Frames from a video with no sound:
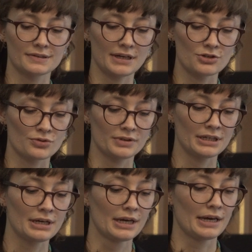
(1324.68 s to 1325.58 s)

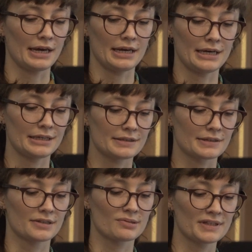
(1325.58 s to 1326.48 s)
century
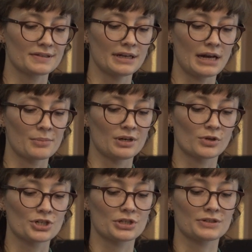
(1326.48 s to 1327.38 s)
and Swiss enamel
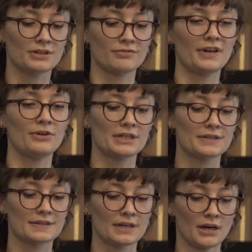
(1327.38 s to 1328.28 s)
watches in
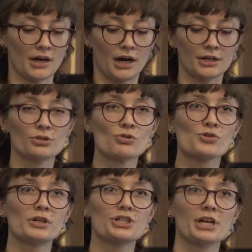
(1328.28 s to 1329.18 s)
various
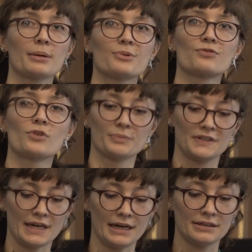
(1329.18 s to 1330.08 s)
unusual shapes from
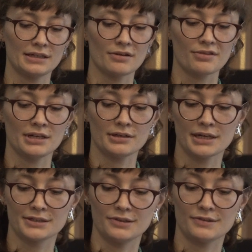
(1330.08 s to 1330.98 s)
the 18th and
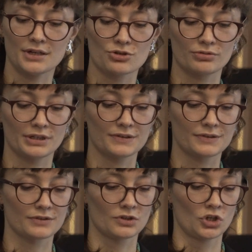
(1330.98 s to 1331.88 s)
19th
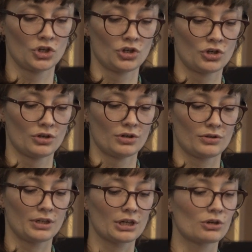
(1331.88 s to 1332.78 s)
centuries.
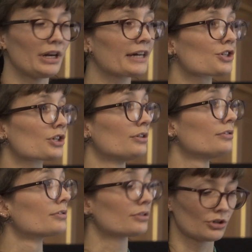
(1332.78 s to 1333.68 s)
The
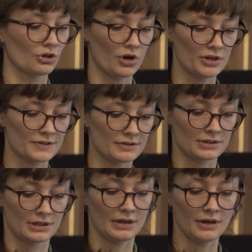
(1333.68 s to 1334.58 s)
collection
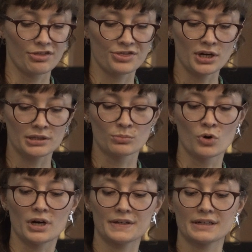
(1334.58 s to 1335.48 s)
cost a third
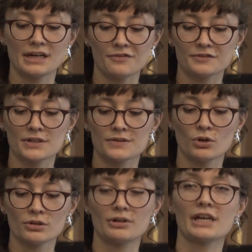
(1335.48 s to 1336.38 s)
more than Kaftan's
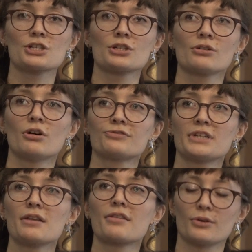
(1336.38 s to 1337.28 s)
whole collection of
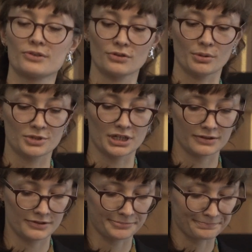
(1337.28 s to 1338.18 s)
10,000
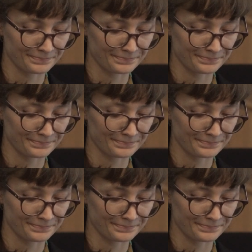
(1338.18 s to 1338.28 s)
objects.